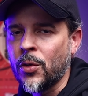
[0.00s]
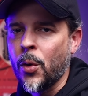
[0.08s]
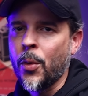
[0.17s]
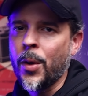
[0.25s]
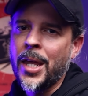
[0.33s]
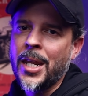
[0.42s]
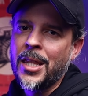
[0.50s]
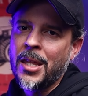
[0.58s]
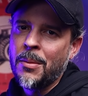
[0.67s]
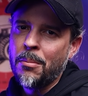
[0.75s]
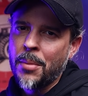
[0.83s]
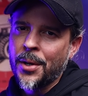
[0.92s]
So
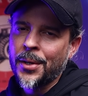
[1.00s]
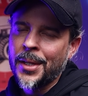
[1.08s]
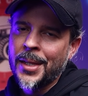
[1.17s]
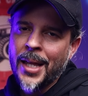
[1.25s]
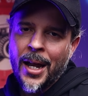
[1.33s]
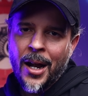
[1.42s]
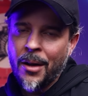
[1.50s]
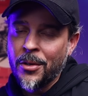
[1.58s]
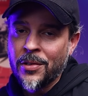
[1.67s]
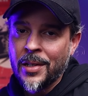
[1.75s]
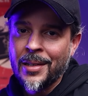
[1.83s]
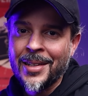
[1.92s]
anything bigger than that
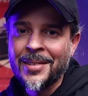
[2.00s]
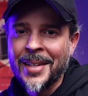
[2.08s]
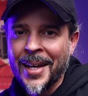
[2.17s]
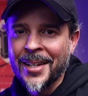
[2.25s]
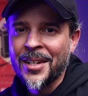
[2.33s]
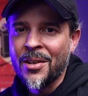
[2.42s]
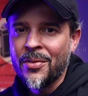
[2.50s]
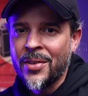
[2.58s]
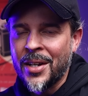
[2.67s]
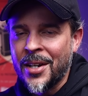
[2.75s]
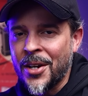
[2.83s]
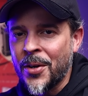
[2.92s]
obviously it's not going to
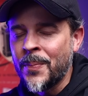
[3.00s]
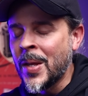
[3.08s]
fit here.